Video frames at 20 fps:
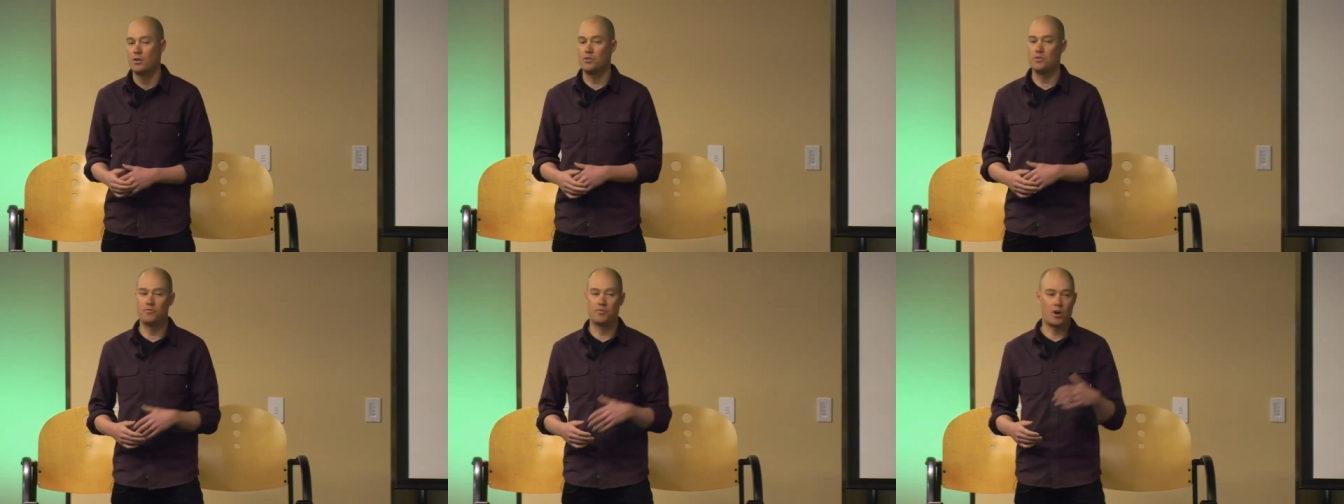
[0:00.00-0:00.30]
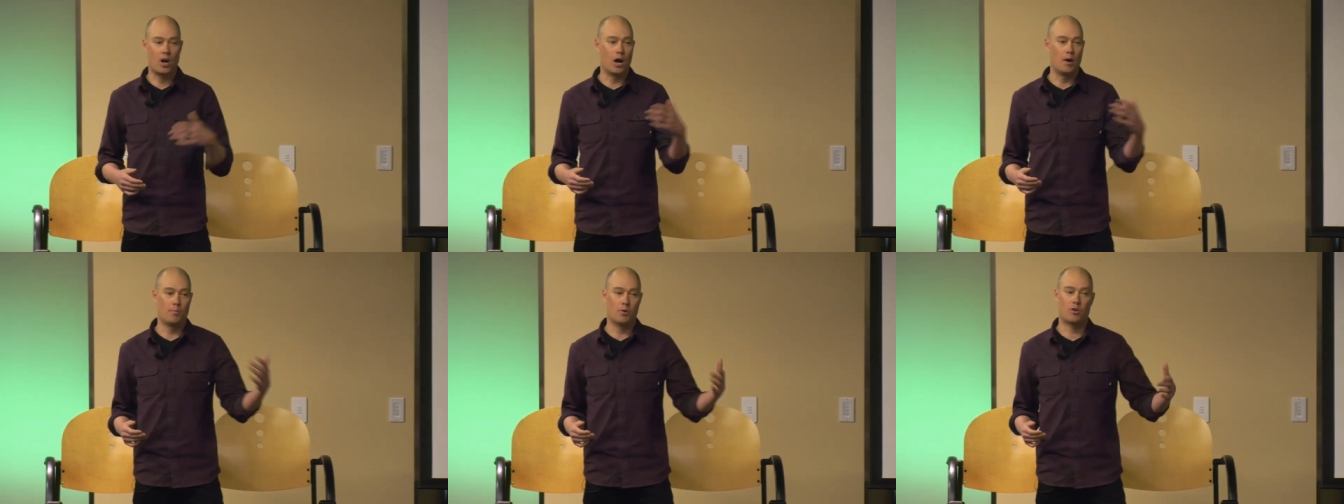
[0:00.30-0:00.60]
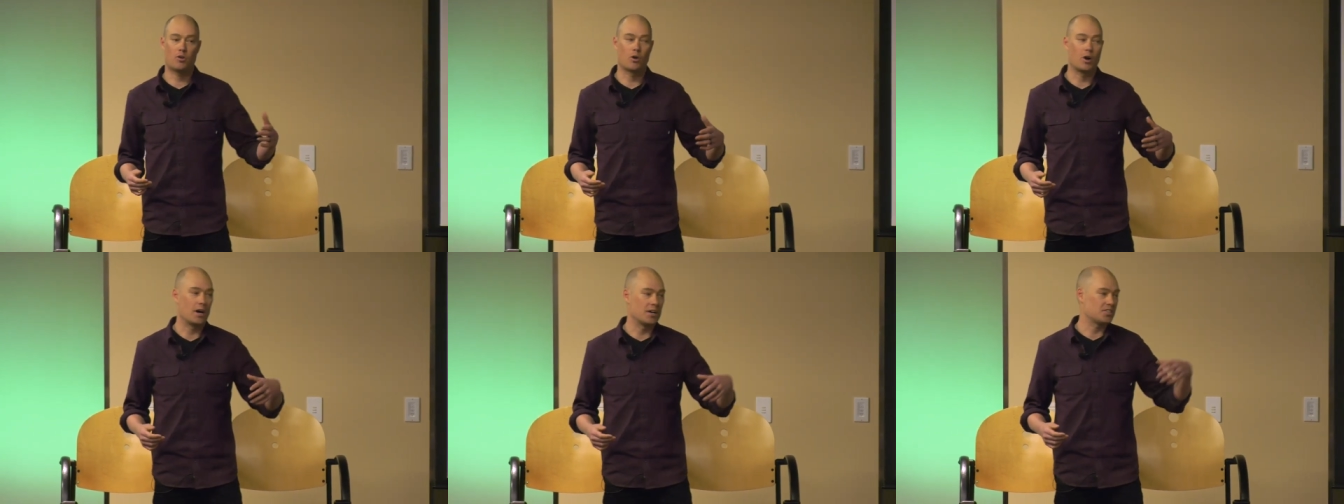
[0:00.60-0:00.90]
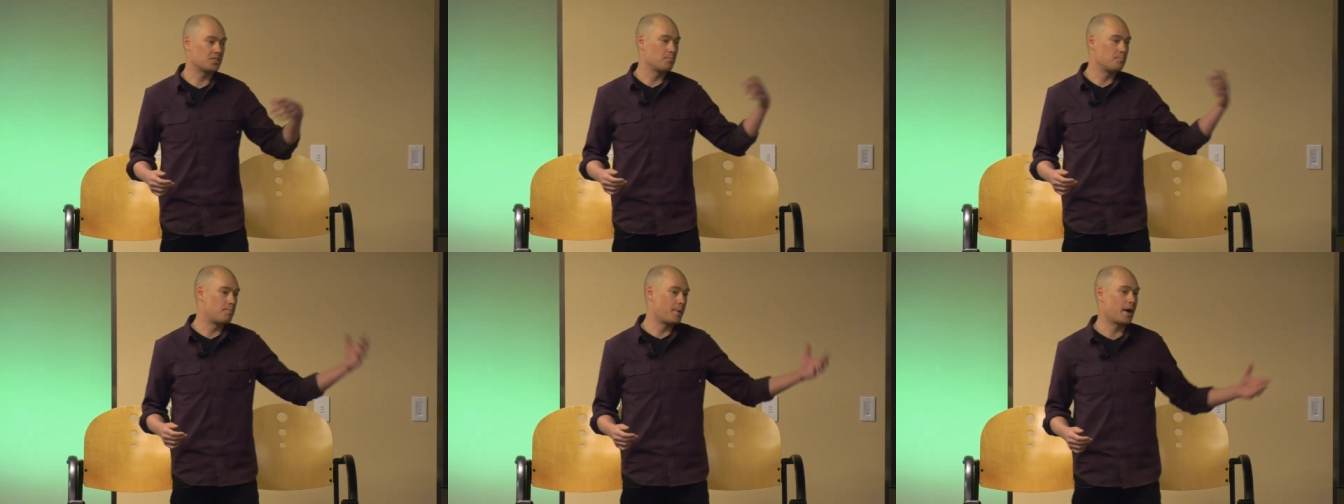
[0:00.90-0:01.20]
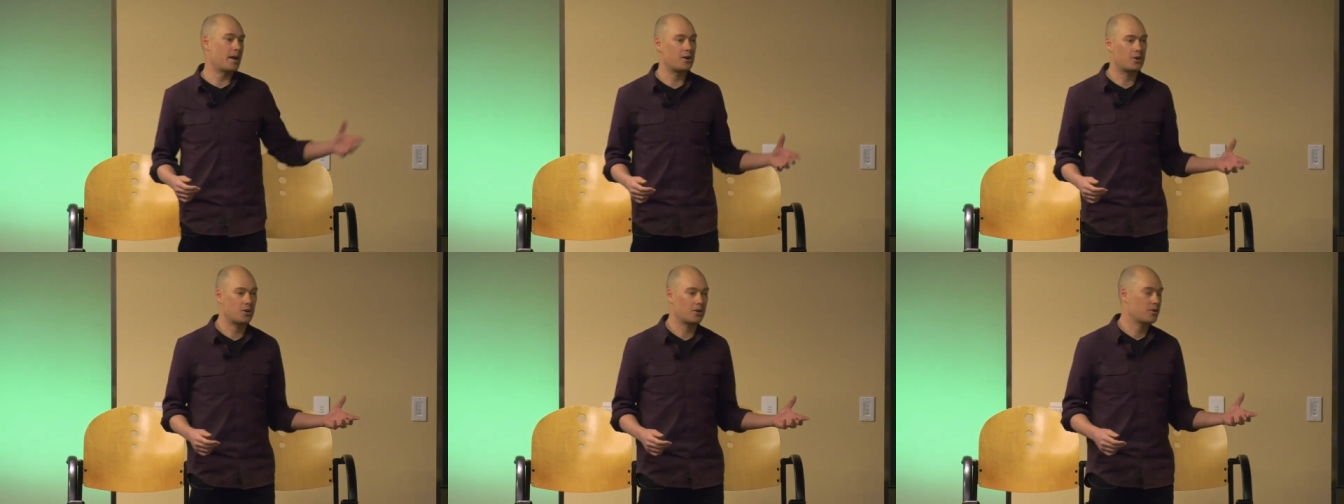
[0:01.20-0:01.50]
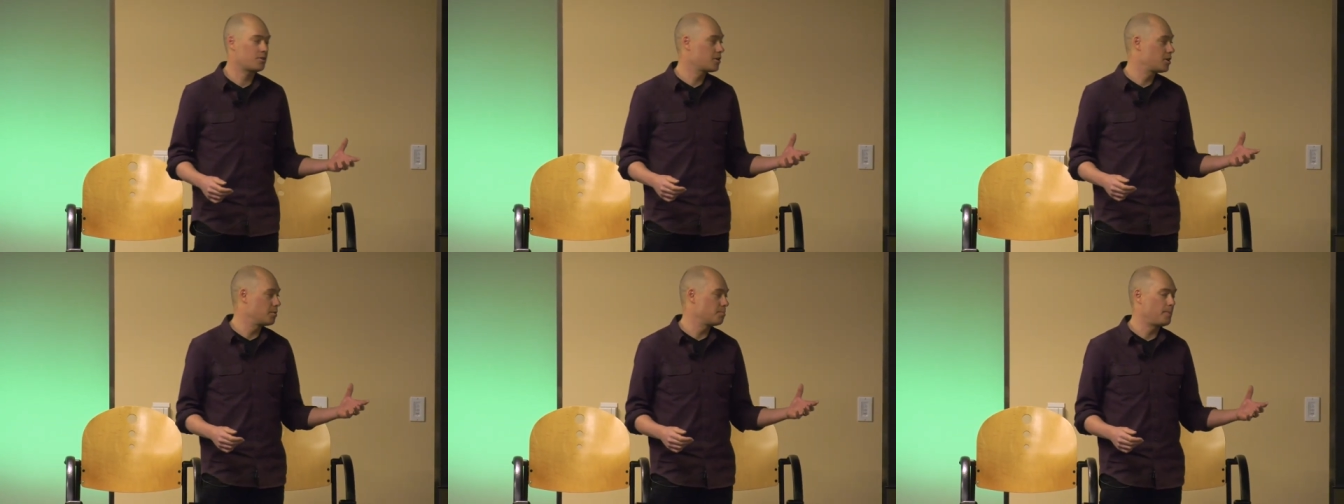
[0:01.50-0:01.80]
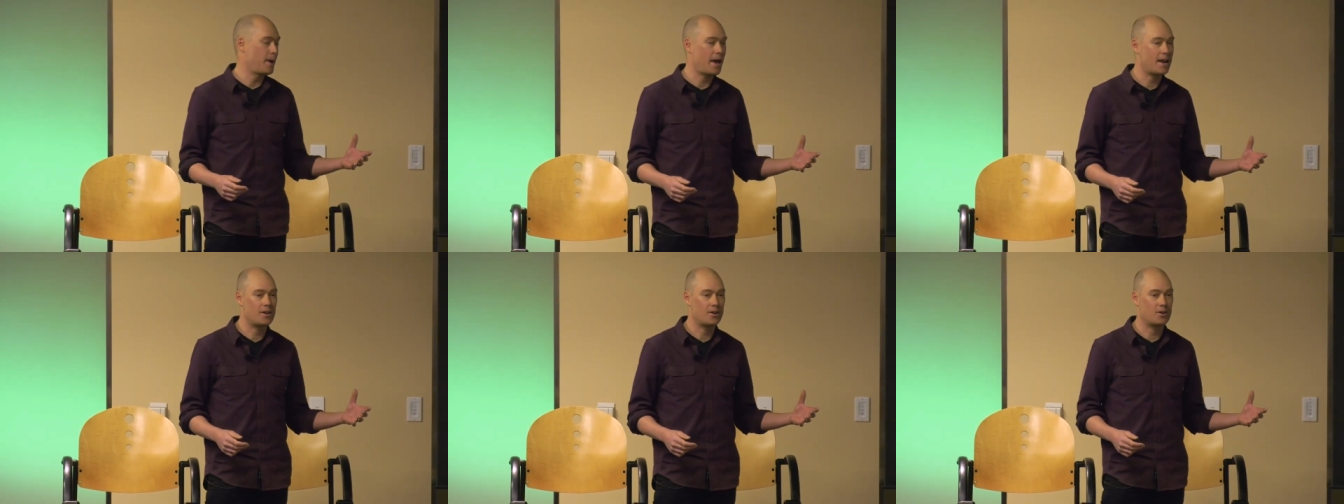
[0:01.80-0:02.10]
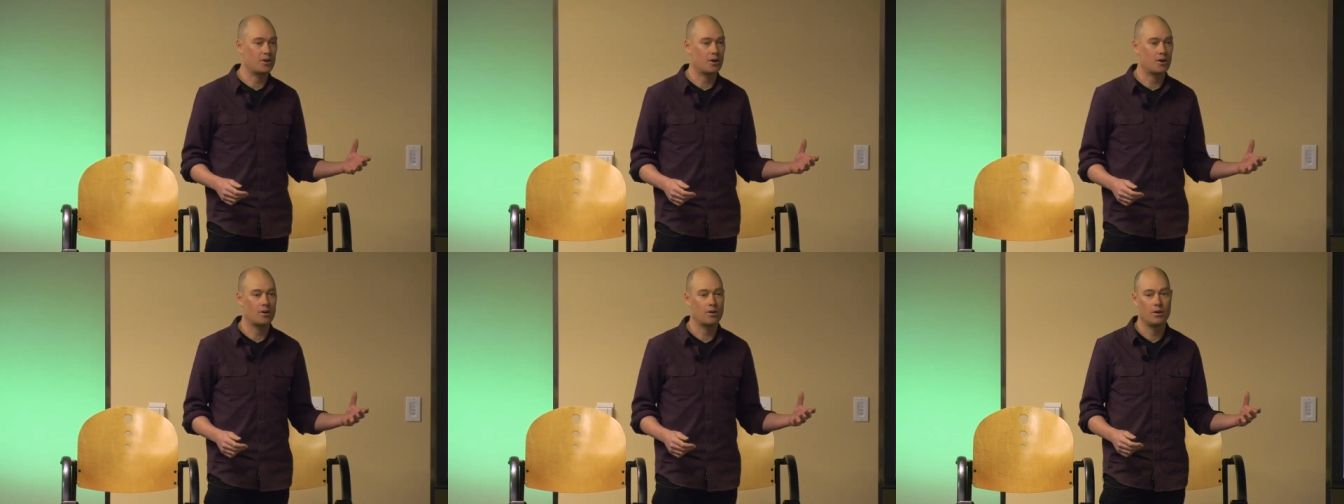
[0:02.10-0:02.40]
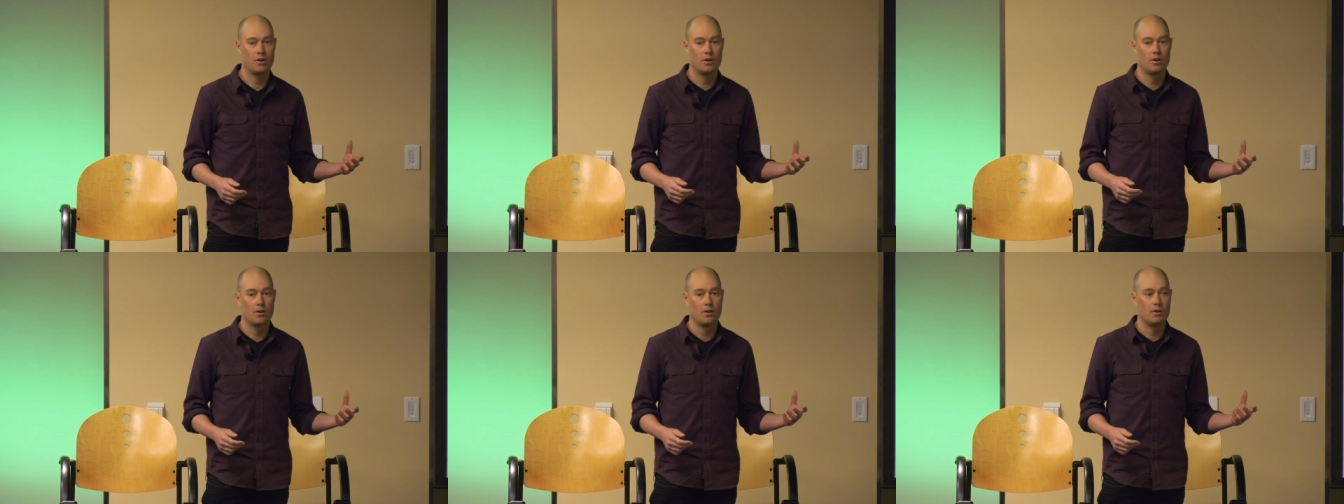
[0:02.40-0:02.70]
you've come across a better competitor,